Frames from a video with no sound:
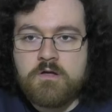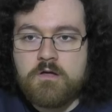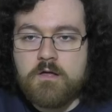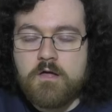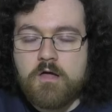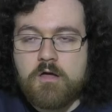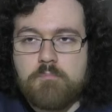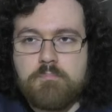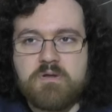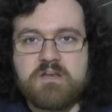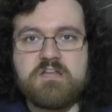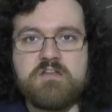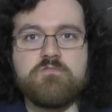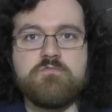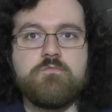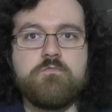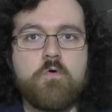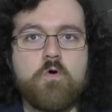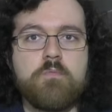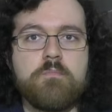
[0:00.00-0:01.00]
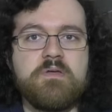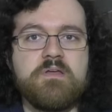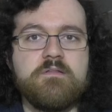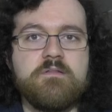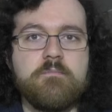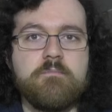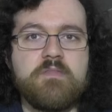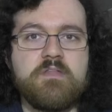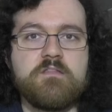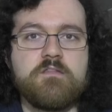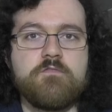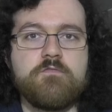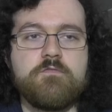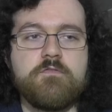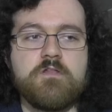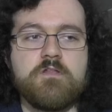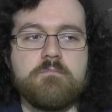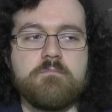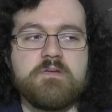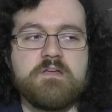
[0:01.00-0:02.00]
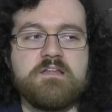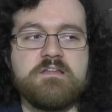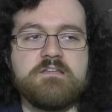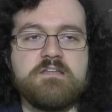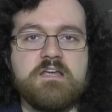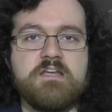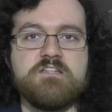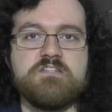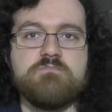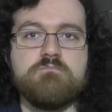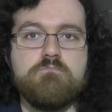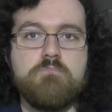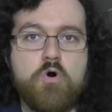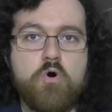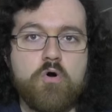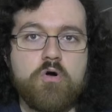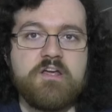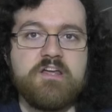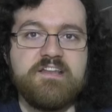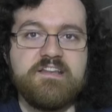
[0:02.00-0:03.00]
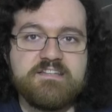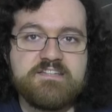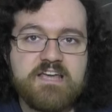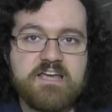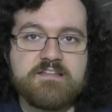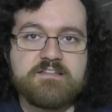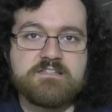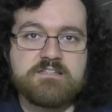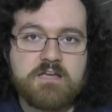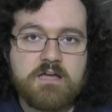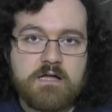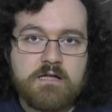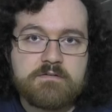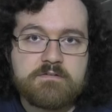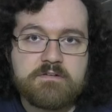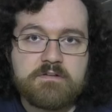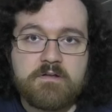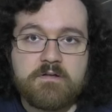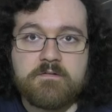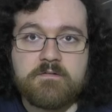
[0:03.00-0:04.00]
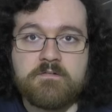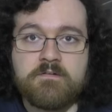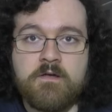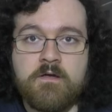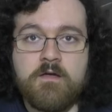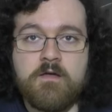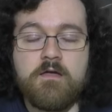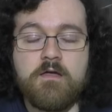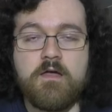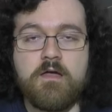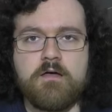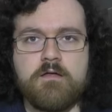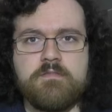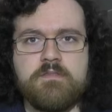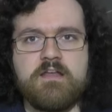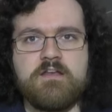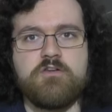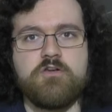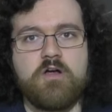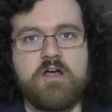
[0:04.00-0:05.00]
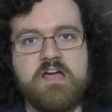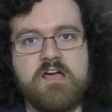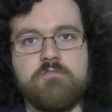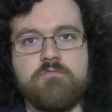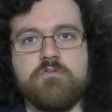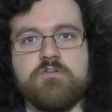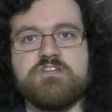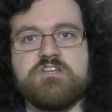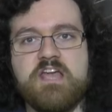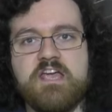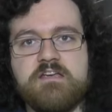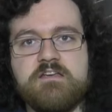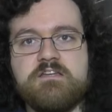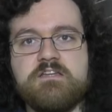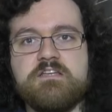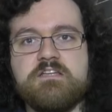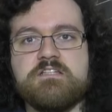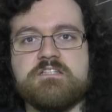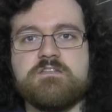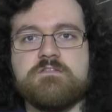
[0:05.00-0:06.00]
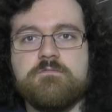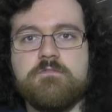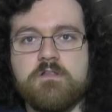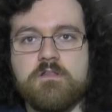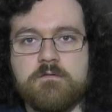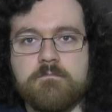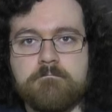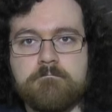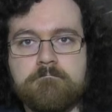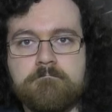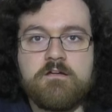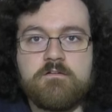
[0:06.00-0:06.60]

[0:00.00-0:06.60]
but informing them that the film contains more intense content than your average 18s film.